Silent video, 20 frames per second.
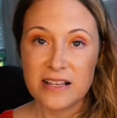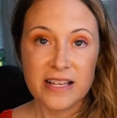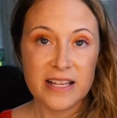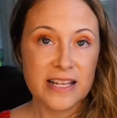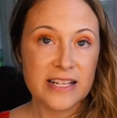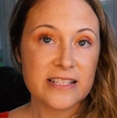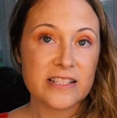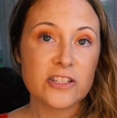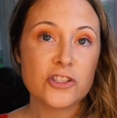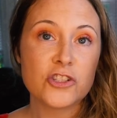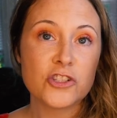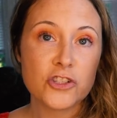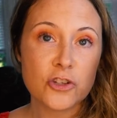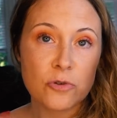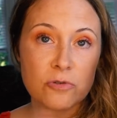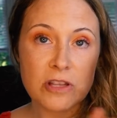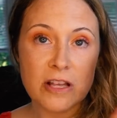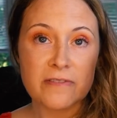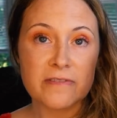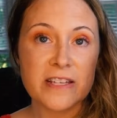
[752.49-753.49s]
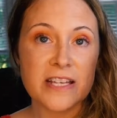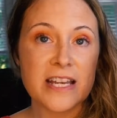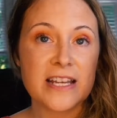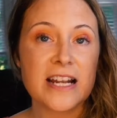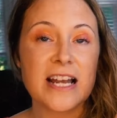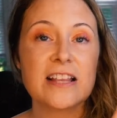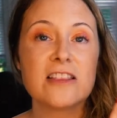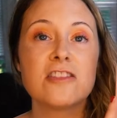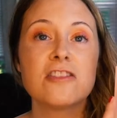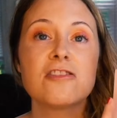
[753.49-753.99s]
it's so lovely, and
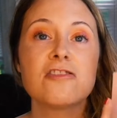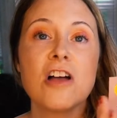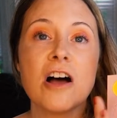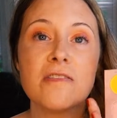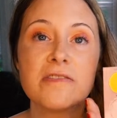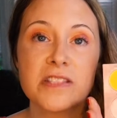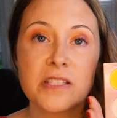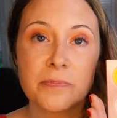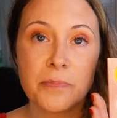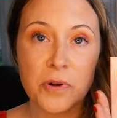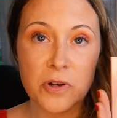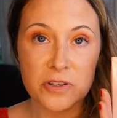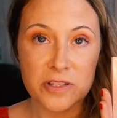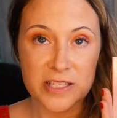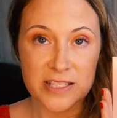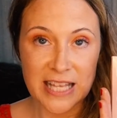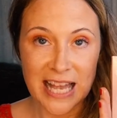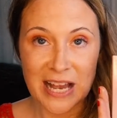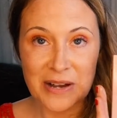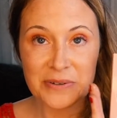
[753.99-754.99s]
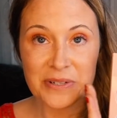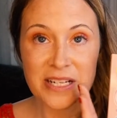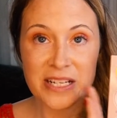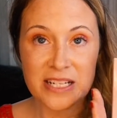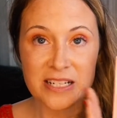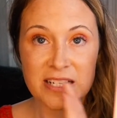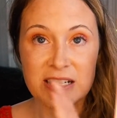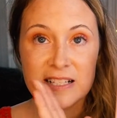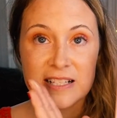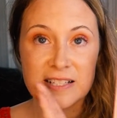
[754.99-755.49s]
I love to pull this out
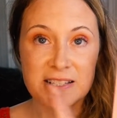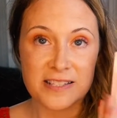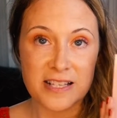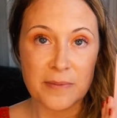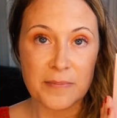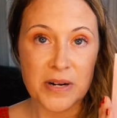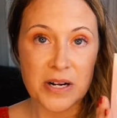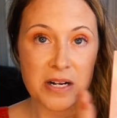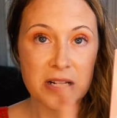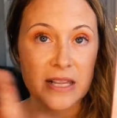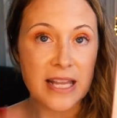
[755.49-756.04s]
in the summer.